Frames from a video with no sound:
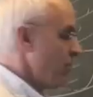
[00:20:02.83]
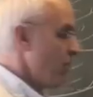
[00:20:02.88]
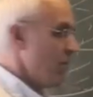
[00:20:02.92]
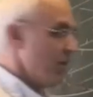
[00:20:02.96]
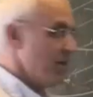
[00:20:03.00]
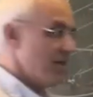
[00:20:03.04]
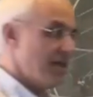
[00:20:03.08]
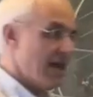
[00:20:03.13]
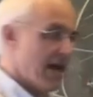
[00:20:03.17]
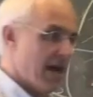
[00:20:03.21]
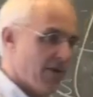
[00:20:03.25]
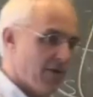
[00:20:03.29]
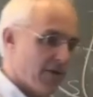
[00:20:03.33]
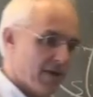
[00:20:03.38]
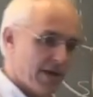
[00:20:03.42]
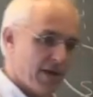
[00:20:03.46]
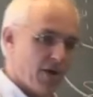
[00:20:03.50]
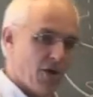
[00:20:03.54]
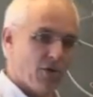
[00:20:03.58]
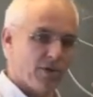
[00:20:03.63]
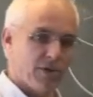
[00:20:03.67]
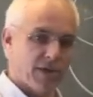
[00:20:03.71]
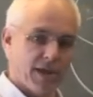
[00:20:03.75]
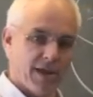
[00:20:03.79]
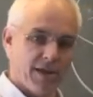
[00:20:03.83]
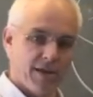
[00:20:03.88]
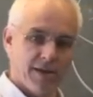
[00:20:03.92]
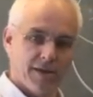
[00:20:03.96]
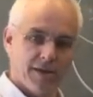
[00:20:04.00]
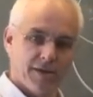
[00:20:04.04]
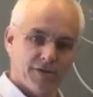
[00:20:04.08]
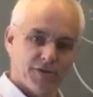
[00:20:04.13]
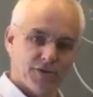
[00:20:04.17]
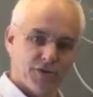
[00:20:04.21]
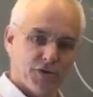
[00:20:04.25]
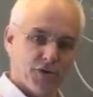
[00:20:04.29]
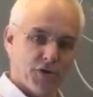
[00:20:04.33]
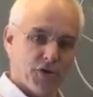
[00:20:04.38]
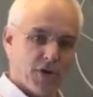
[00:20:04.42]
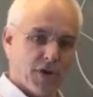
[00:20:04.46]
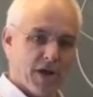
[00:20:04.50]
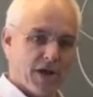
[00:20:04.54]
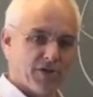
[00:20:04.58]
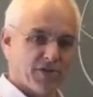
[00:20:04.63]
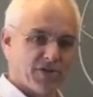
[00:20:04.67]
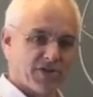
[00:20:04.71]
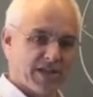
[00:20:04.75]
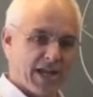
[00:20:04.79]
momentarily only to
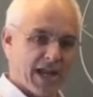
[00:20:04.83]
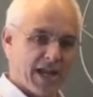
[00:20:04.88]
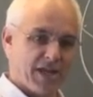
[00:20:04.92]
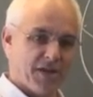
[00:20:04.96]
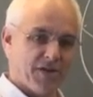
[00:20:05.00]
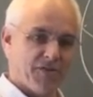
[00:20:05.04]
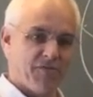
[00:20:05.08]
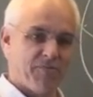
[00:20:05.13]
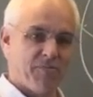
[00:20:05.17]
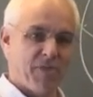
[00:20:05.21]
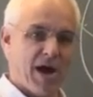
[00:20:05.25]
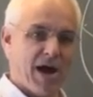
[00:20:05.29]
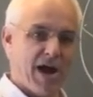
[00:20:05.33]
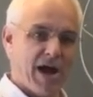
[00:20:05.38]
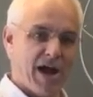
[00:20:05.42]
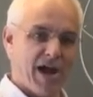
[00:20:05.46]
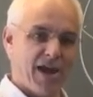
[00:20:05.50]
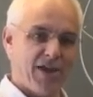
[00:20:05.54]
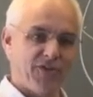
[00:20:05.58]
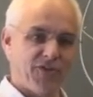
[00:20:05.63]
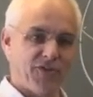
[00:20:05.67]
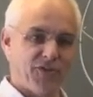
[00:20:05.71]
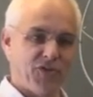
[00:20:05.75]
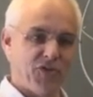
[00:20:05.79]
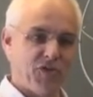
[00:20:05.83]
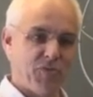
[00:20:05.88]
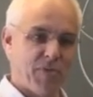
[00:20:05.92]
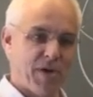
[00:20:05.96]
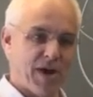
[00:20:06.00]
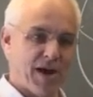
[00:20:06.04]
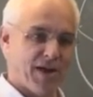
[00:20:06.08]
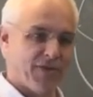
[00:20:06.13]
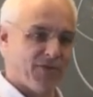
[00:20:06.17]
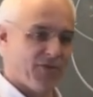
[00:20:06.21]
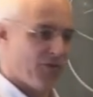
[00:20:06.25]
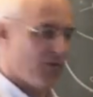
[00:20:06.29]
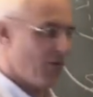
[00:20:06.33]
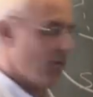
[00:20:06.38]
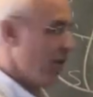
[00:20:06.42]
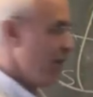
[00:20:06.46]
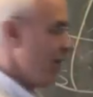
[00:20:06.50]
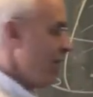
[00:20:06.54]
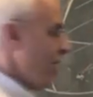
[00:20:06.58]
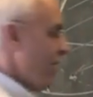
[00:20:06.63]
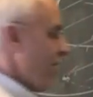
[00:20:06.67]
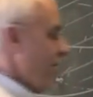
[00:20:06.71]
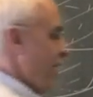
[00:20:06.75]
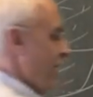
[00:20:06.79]
your understanding of pi's and 2 pi's and so
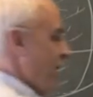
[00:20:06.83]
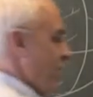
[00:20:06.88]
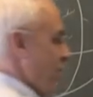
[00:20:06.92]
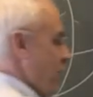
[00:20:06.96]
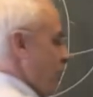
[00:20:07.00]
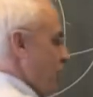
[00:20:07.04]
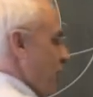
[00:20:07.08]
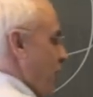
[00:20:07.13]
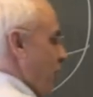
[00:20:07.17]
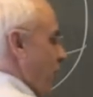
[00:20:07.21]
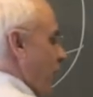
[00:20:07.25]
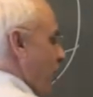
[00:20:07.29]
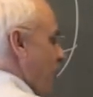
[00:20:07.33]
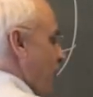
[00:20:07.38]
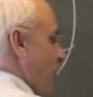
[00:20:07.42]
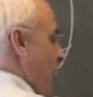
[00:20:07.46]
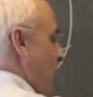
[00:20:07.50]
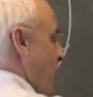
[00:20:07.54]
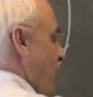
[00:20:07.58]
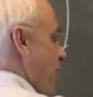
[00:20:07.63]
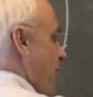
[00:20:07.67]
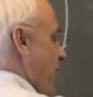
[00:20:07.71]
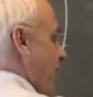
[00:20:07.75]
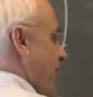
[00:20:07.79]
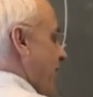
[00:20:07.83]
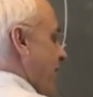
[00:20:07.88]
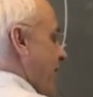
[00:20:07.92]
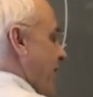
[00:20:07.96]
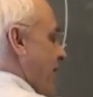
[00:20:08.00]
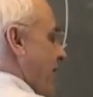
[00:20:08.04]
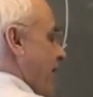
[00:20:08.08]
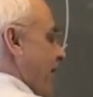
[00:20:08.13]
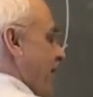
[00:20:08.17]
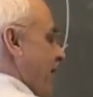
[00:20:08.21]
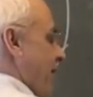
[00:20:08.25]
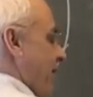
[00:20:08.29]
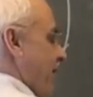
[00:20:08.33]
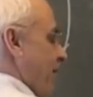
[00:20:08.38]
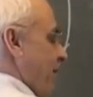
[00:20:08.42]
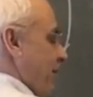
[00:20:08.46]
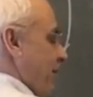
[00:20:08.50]
on, you all know that the,